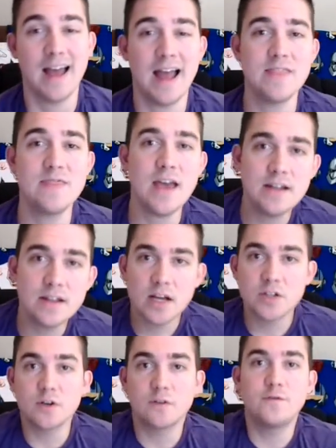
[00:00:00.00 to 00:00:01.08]
And then
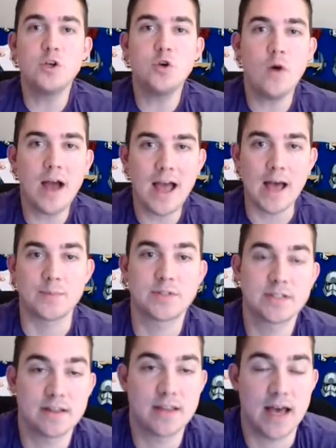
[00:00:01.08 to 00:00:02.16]
there's a few apps
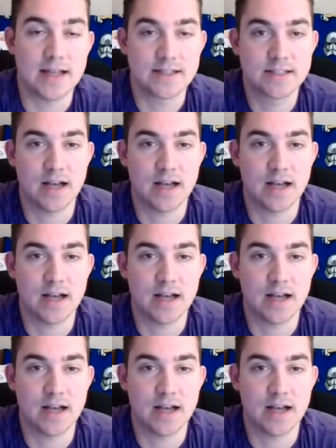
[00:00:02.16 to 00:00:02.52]
that